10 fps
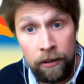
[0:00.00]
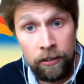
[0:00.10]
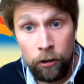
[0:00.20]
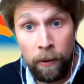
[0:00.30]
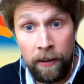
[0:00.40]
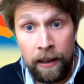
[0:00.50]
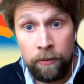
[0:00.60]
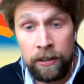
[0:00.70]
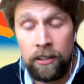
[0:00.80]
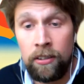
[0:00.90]
Despite that,
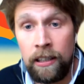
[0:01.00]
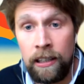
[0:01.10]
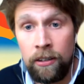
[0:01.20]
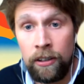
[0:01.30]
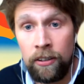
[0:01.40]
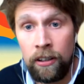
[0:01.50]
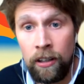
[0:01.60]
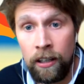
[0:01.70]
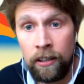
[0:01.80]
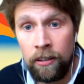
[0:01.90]
we did see an increase
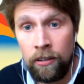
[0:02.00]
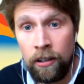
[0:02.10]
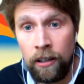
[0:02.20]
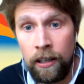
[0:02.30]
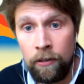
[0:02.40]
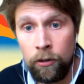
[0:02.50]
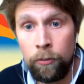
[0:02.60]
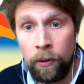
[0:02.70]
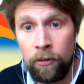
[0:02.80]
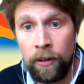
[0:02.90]
in
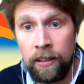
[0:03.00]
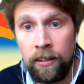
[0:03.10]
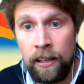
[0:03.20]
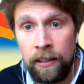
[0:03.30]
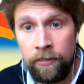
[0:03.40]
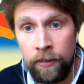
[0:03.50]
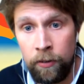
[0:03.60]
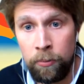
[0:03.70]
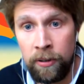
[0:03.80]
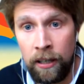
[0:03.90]
response rate to nearly
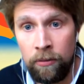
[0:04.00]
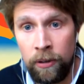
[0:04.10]
50%,